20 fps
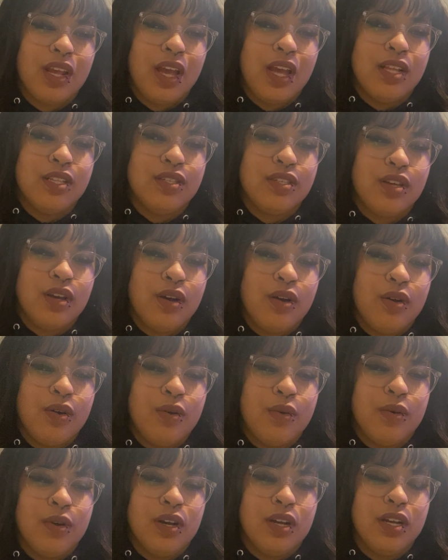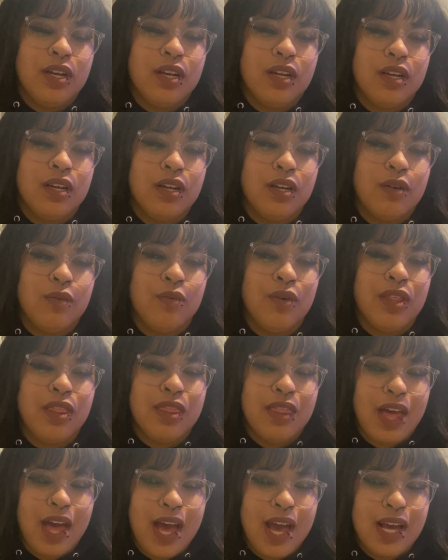And so
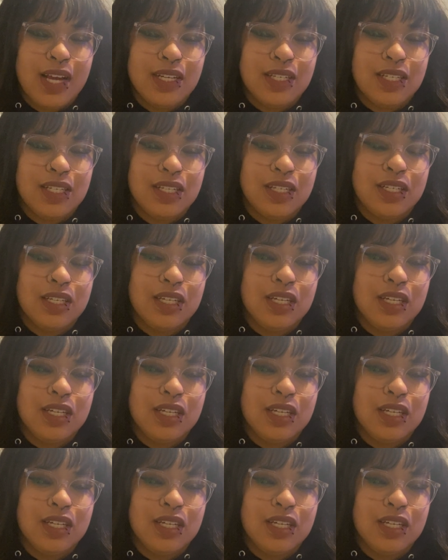with that,